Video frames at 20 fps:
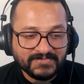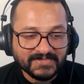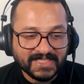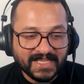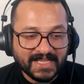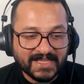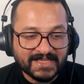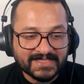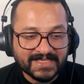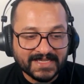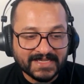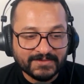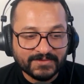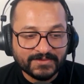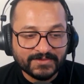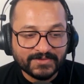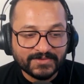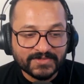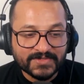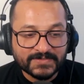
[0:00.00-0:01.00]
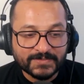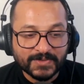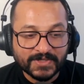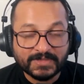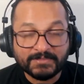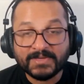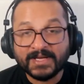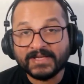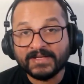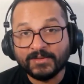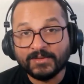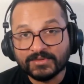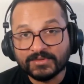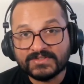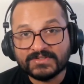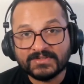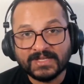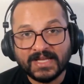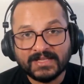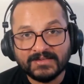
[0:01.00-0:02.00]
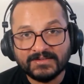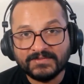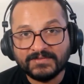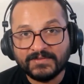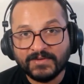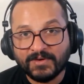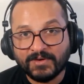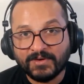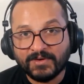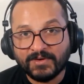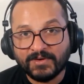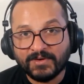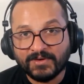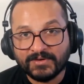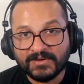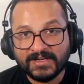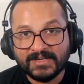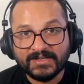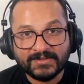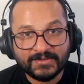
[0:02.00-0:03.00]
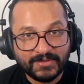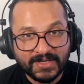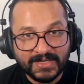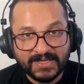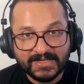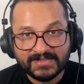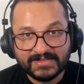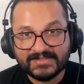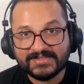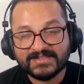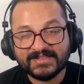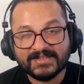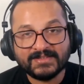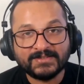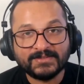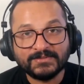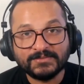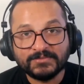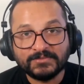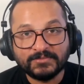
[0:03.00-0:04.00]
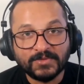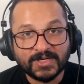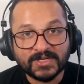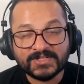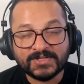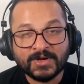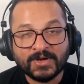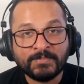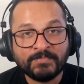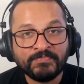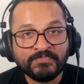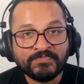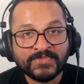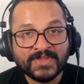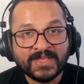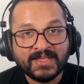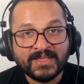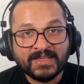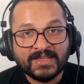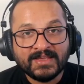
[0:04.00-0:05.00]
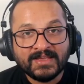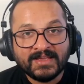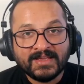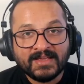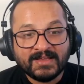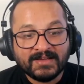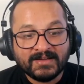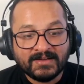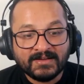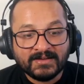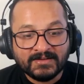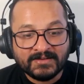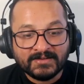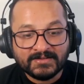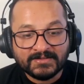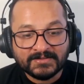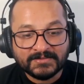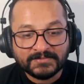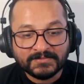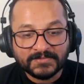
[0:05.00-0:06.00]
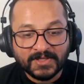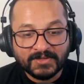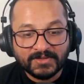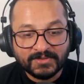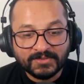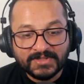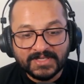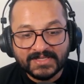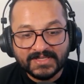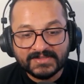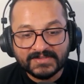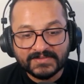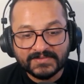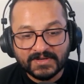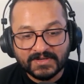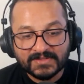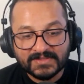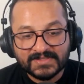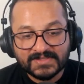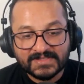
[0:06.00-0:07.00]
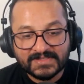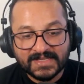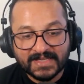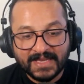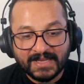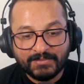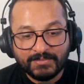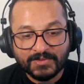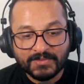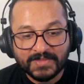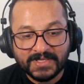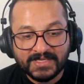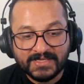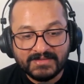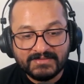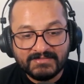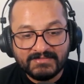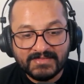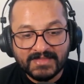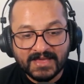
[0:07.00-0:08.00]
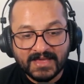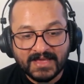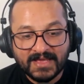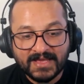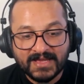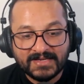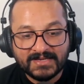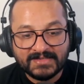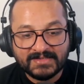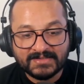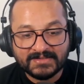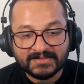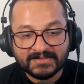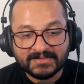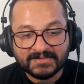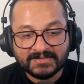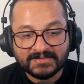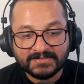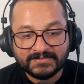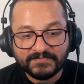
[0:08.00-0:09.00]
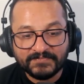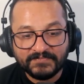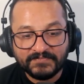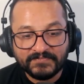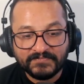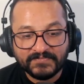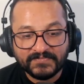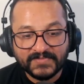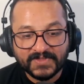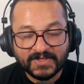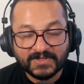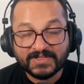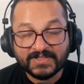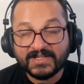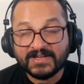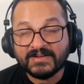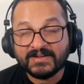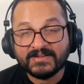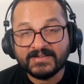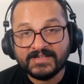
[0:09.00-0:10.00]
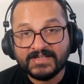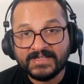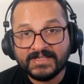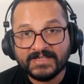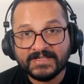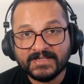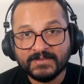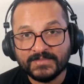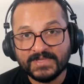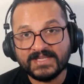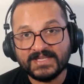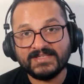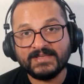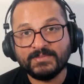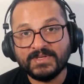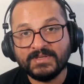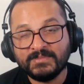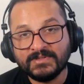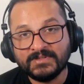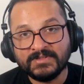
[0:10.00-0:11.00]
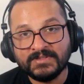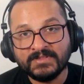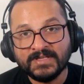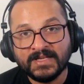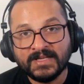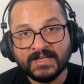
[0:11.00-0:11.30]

as I was putting my notes together for today's uh, workshop, um, you know, two things, of course, came to me that, uh, you know, there are really amazing people